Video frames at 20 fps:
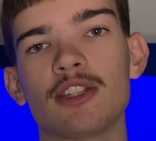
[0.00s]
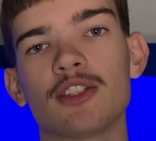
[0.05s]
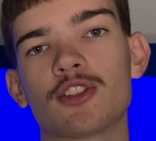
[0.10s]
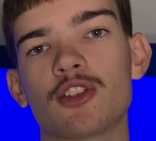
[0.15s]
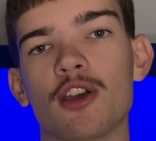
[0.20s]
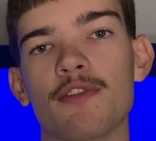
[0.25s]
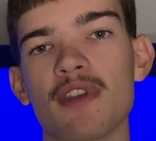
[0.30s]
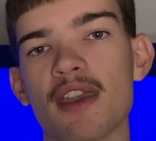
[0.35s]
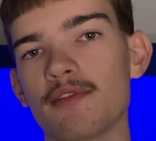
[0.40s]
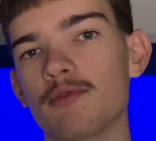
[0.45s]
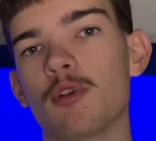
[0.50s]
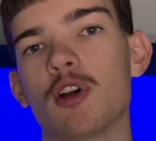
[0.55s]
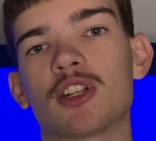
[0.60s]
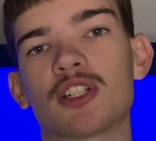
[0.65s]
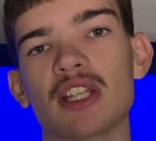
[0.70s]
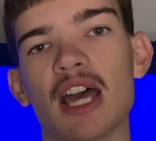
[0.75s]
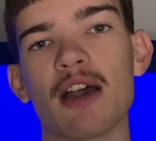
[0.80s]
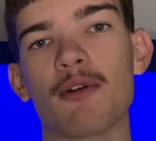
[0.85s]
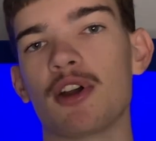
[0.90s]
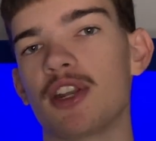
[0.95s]
So if you haven't watched
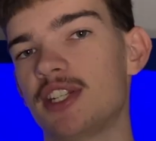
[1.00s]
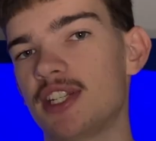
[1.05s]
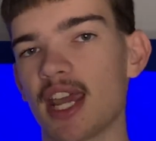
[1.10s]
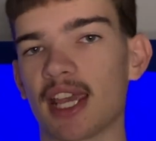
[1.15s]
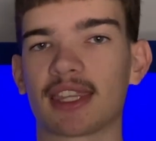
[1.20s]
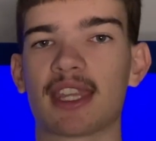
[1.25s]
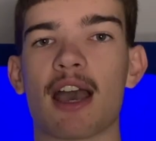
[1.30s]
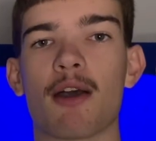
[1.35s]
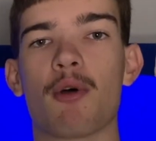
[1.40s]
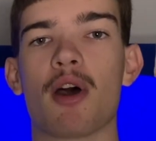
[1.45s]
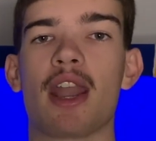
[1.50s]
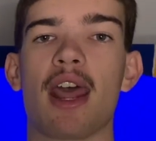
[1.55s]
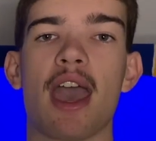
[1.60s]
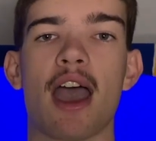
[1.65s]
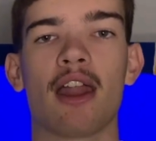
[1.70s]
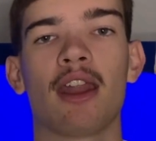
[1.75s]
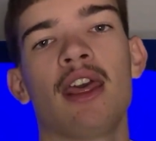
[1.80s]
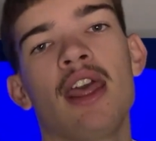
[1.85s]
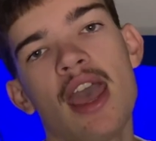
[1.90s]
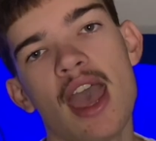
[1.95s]
that one, check that one
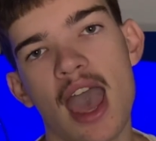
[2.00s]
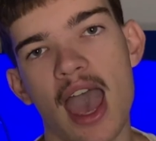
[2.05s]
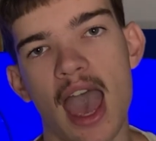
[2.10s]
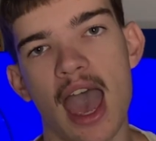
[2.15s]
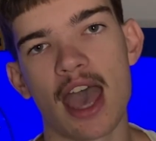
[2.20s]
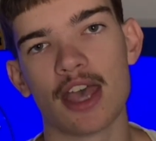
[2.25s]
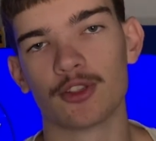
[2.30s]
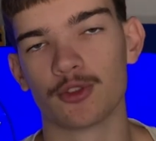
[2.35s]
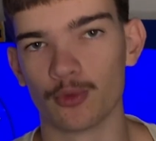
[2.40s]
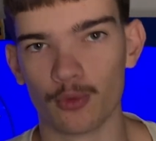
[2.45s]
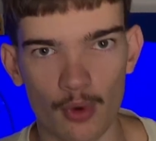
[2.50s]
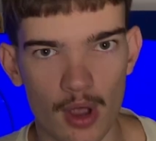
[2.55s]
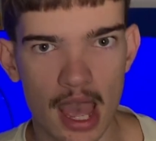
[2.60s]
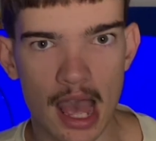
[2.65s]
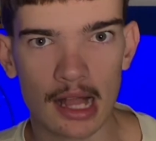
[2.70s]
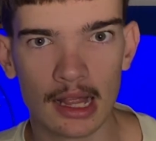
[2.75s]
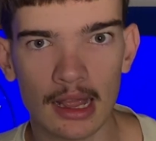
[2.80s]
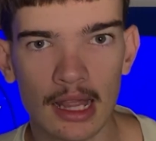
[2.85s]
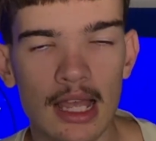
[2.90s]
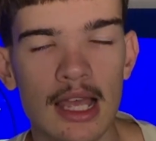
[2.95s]
out as
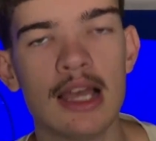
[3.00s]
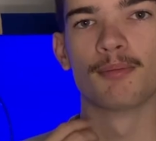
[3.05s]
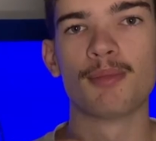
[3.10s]
well.